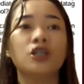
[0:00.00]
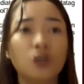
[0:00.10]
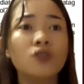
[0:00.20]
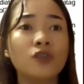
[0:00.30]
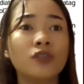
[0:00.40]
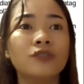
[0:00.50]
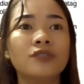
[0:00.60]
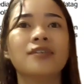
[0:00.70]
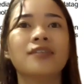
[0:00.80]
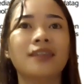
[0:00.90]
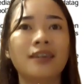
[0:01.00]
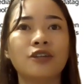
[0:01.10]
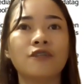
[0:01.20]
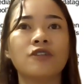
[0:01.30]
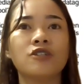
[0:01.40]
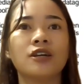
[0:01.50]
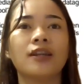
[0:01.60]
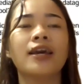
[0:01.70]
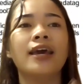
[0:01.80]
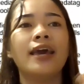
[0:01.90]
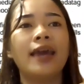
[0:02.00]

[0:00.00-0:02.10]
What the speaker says: She also included the intervention.